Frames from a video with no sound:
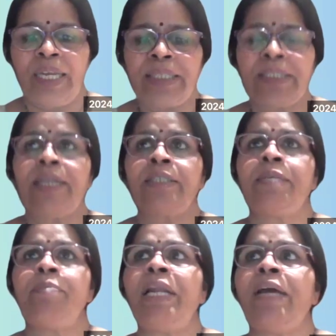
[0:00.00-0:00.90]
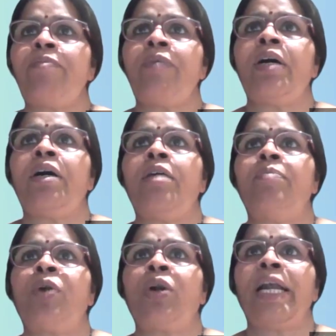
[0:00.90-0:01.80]
a similar
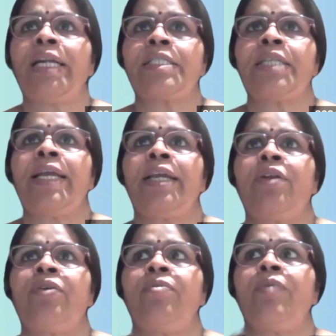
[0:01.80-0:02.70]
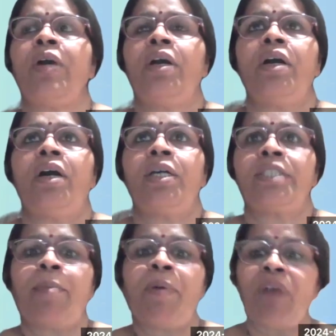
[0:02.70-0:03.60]
products, like
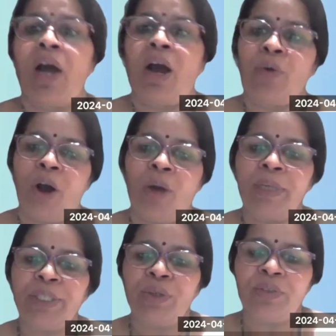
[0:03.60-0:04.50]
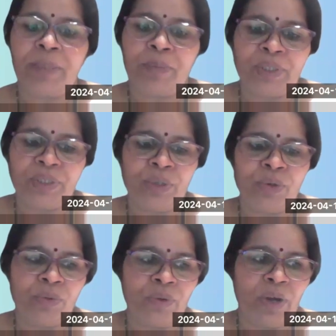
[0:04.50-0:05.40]
some of the how much you suppose
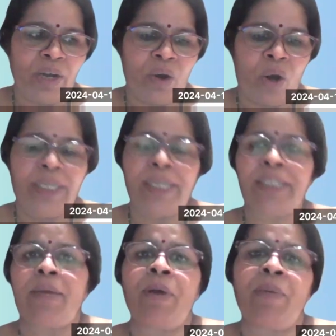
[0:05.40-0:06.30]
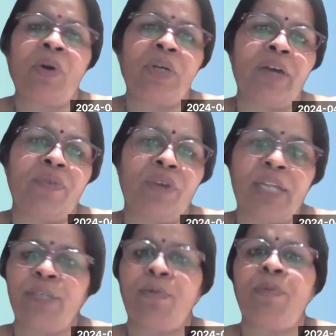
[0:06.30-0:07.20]
you ordered some amount of
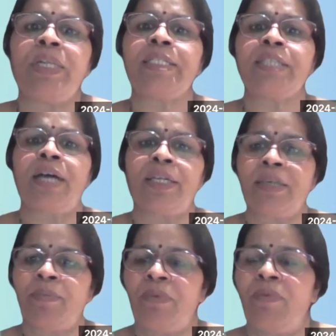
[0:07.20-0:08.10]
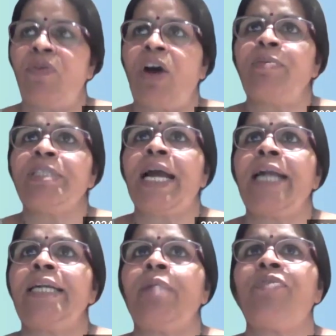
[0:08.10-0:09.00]
consumables or some pharmacy
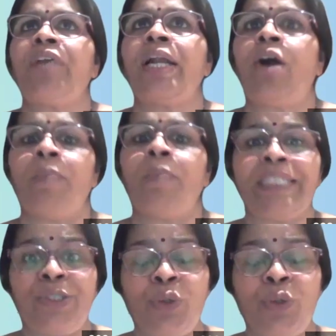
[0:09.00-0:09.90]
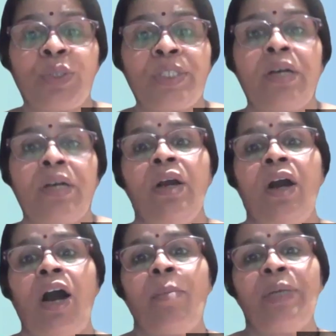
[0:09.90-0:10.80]
items, and how much is used,
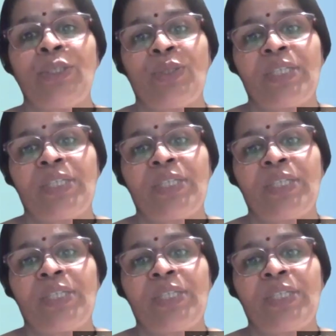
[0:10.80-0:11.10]
how much use